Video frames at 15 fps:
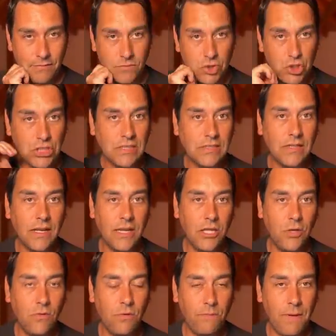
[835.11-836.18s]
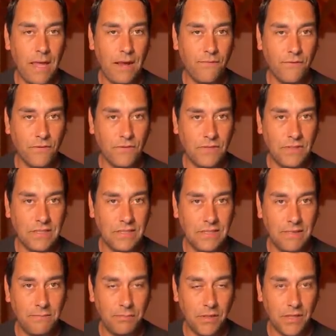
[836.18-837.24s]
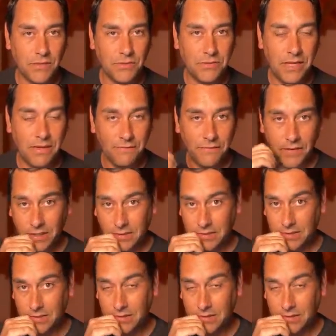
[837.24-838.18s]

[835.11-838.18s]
just like you would pay for Disney Plus or Netflix?